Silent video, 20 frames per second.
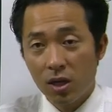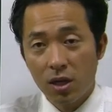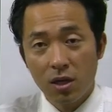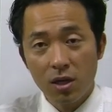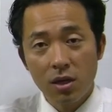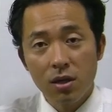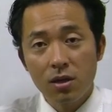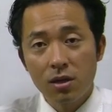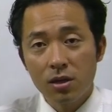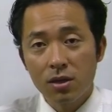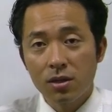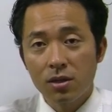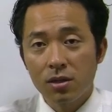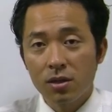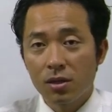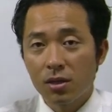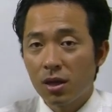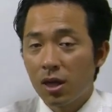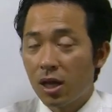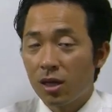
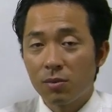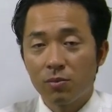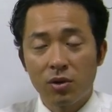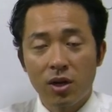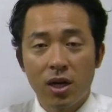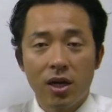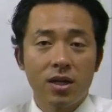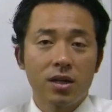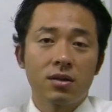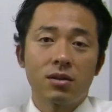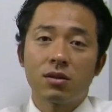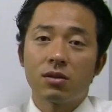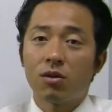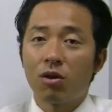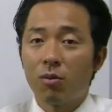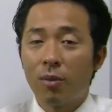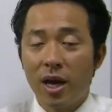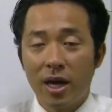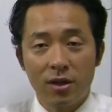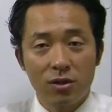years and planning to
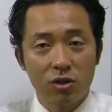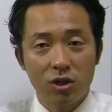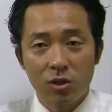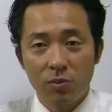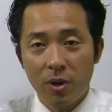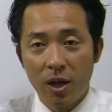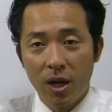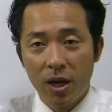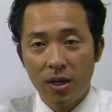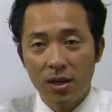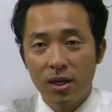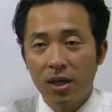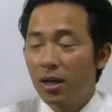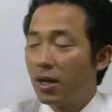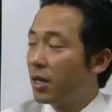go back to Japan.